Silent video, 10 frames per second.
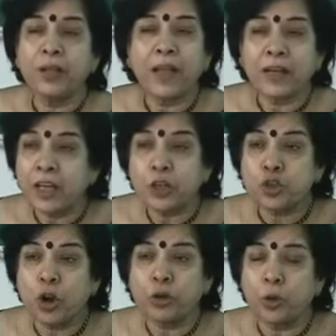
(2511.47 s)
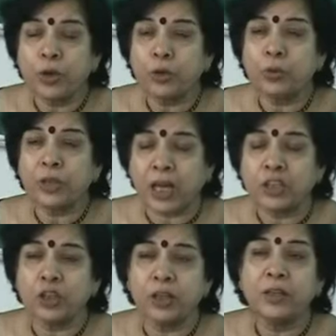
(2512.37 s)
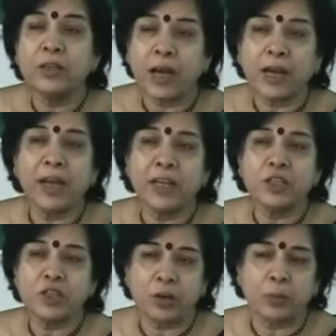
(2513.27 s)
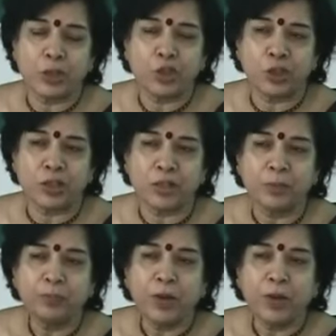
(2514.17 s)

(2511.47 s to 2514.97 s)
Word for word: that he is not going to touch her against her wishes.